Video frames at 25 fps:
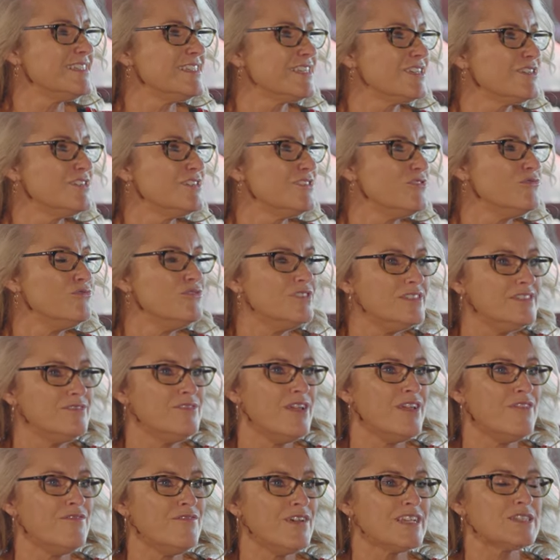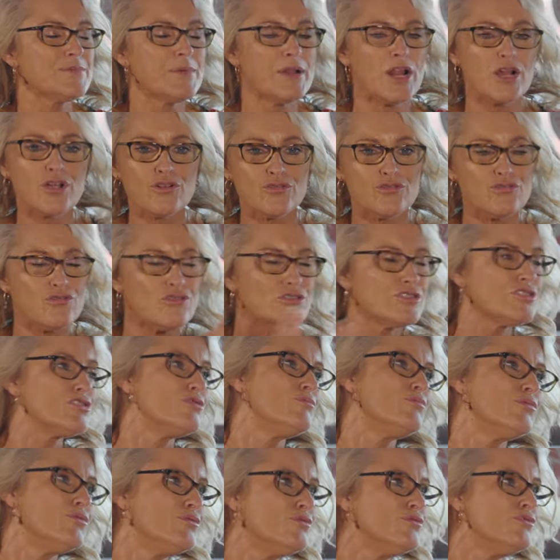It's a good investment across
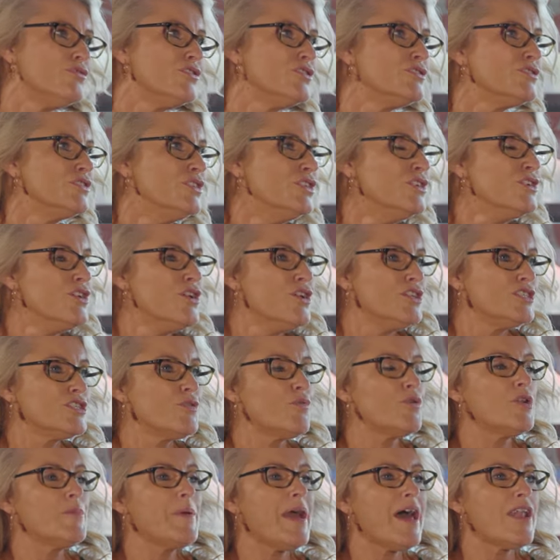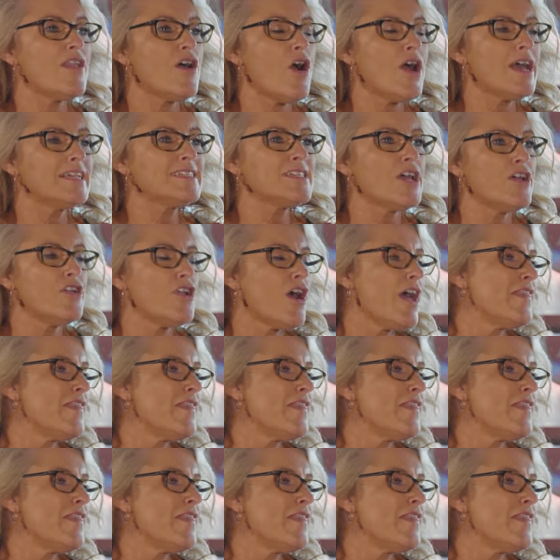the board. Mm. So what about ISO